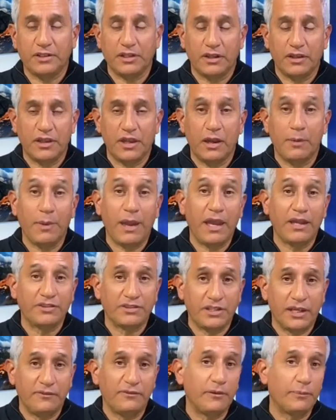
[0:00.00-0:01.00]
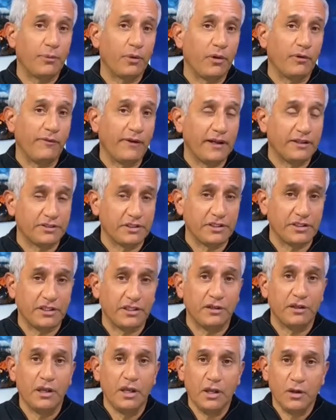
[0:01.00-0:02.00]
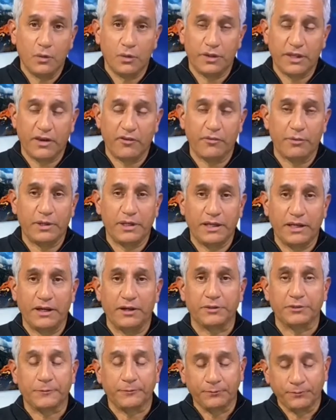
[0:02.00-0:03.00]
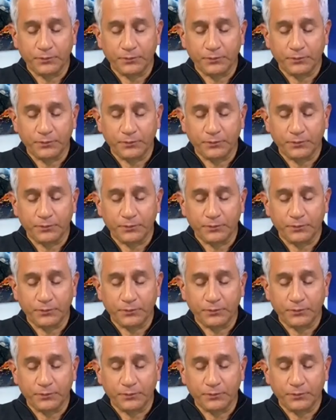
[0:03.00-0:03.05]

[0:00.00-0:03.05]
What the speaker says: on them and safety profiles it did with everybody else.